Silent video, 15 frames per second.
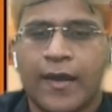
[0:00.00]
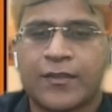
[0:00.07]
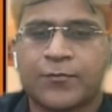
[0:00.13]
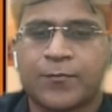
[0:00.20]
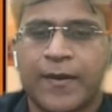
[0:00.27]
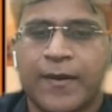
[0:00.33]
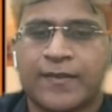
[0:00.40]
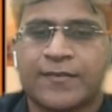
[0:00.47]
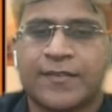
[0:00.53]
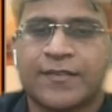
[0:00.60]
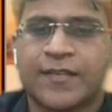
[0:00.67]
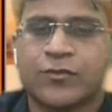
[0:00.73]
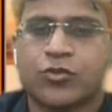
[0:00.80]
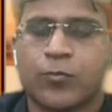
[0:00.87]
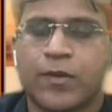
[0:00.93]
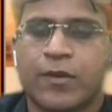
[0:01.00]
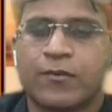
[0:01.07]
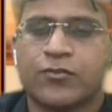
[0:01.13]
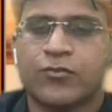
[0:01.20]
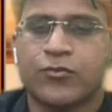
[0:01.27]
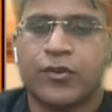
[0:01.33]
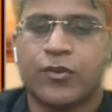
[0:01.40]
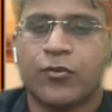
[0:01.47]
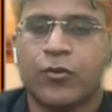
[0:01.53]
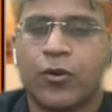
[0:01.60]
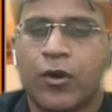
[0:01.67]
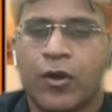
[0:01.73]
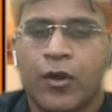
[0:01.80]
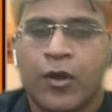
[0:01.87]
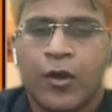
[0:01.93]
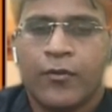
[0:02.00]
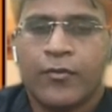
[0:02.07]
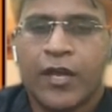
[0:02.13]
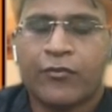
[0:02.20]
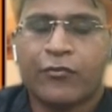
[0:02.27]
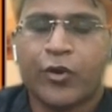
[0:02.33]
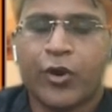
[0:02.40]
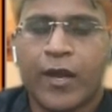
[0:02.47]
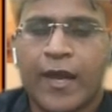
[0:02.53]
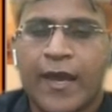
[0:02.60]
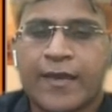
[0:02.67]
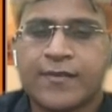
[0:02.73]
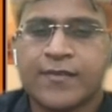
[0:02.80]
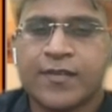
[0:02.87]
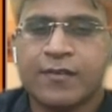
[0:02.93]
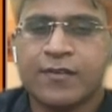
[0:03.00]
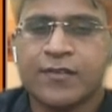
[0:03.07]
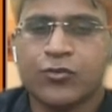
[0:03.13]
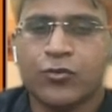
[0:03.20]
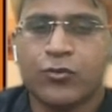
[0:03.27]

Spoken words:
x minus 6 has to be equals to 0. Therefore, x is equals to